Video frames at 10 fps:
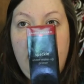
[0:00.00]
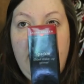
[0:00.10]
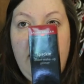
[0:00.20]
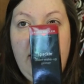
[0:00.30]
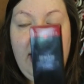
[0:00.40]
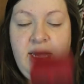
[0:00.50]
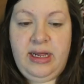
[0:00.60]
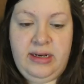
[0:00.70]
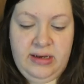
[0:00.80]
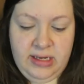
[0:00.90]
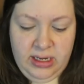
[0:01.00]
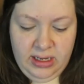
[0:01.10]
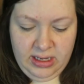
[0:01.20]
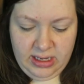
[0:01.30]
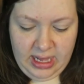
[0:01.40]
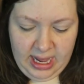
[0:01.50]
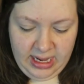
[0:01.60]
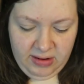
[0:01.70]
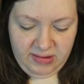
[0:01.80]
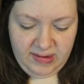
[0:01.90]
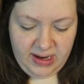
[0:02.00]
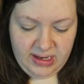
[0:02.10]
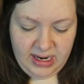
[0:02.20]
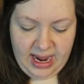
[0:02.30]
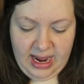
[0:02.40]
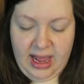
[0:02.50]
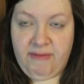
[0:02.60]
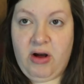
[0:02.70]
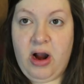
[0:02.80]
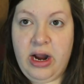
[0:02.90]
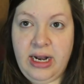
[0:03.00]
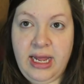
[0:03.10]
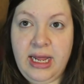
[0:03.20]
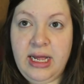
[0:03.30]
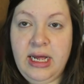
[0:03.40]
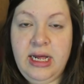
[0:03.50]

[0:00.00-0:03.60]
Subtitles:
and I used it today. I've already